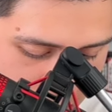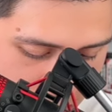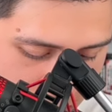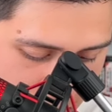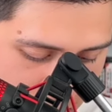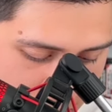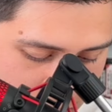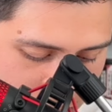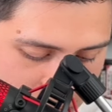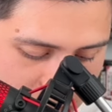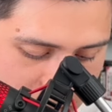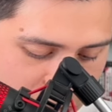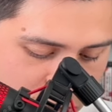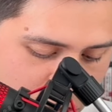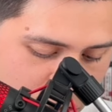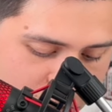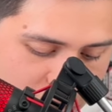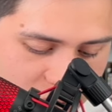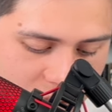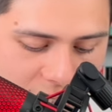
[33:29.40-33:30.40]
this is
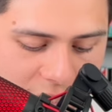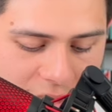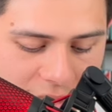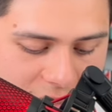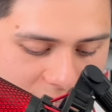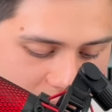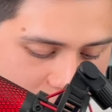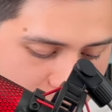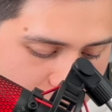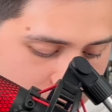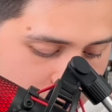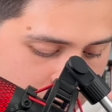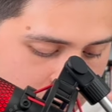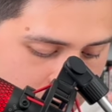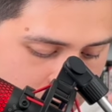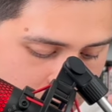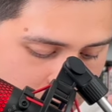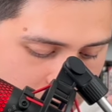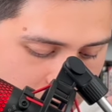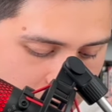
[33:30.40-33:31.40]
just an example,
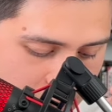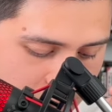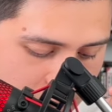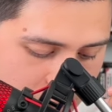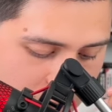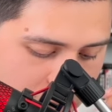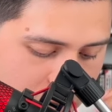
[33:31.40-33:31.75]
but